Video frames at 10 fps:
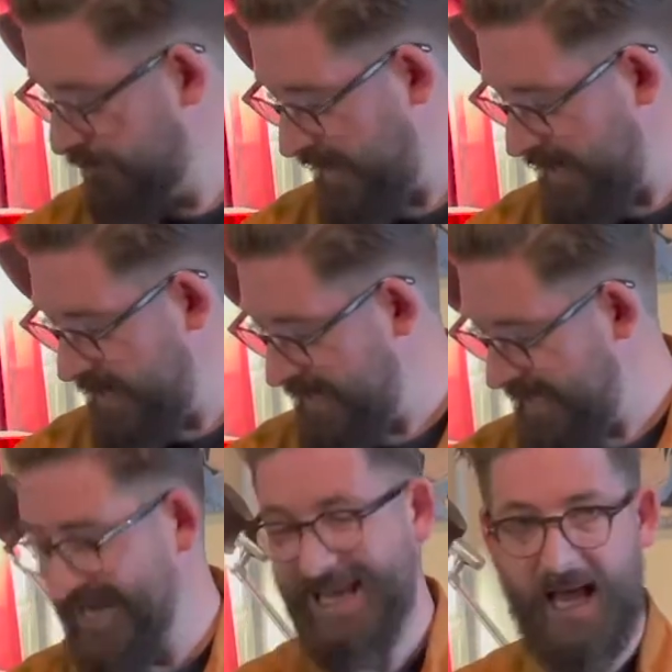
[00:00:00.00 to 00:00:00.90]

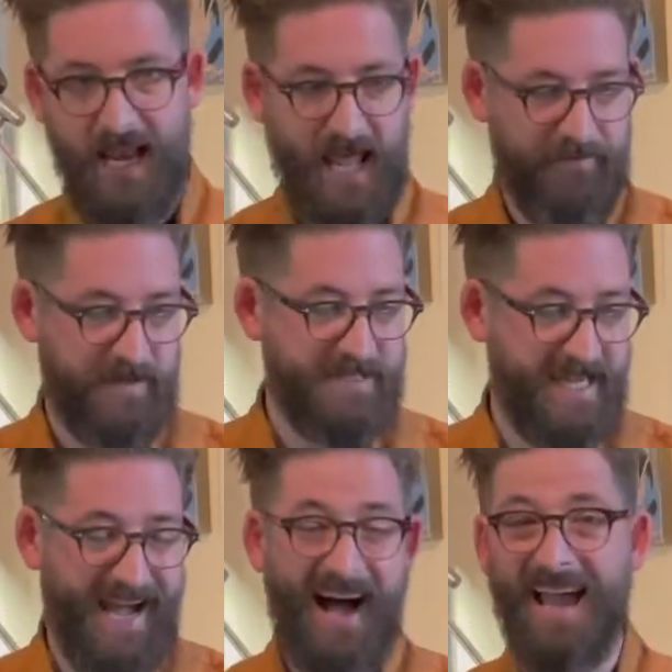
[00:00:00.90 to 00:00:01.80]

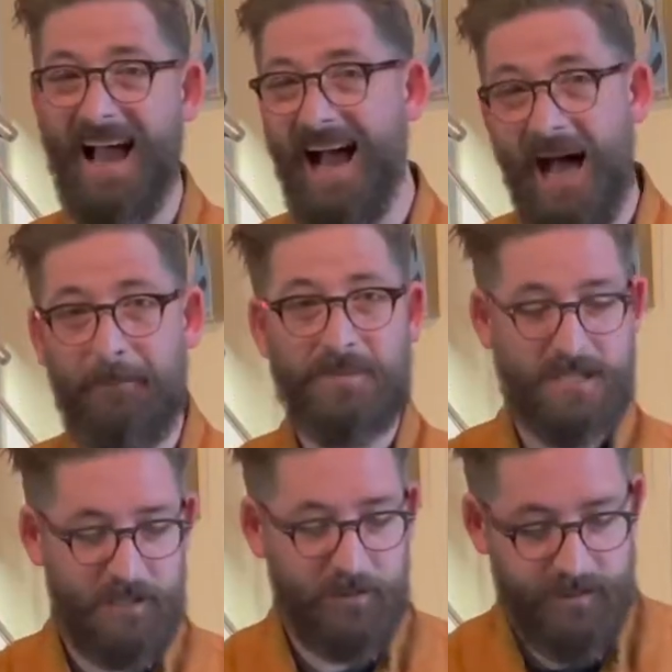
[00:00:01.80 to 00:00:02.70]
E11D. I
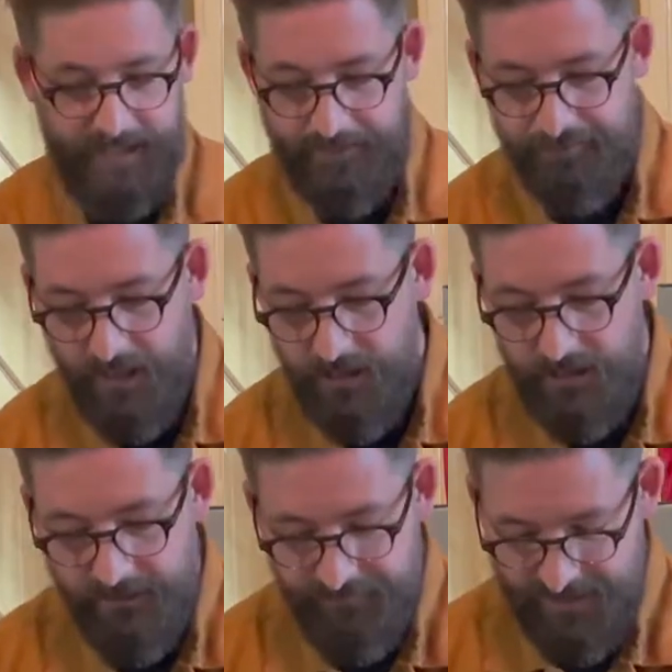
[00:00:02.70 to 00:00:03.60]
absolutely
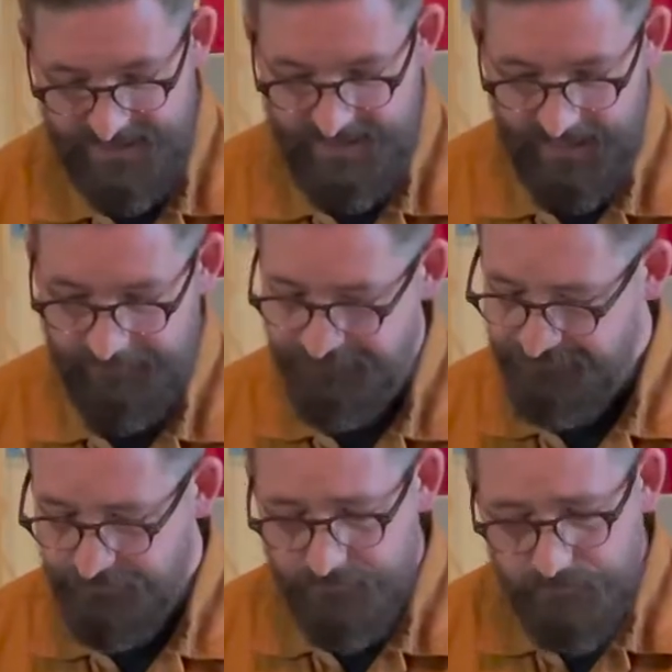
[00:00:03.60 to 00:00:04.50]
love this thing.
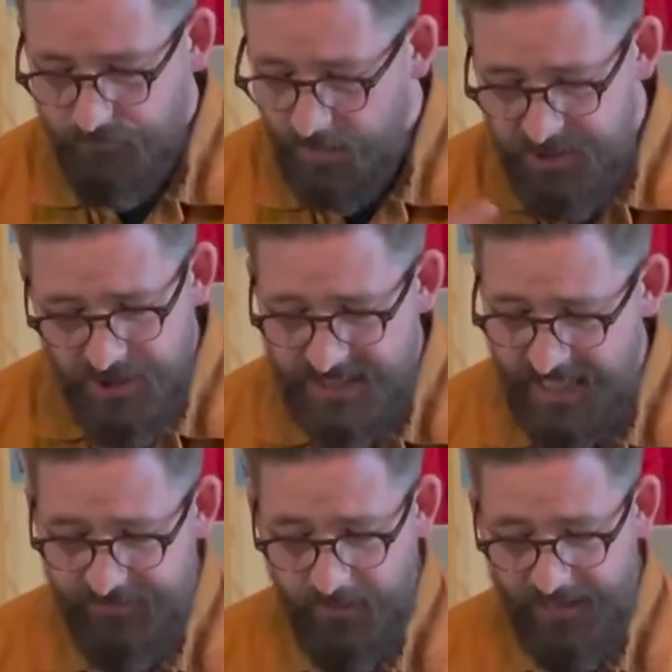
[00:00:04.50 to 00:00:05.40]
Just to
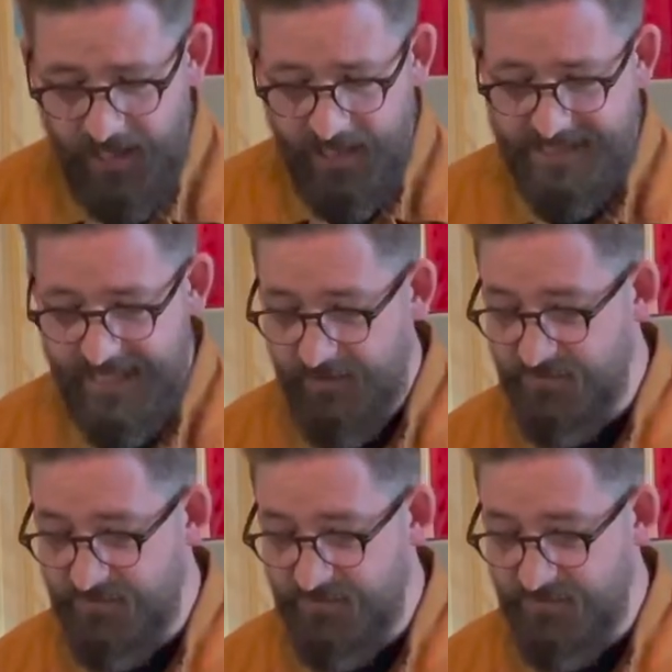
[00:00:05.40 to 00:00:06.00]
give you an idea of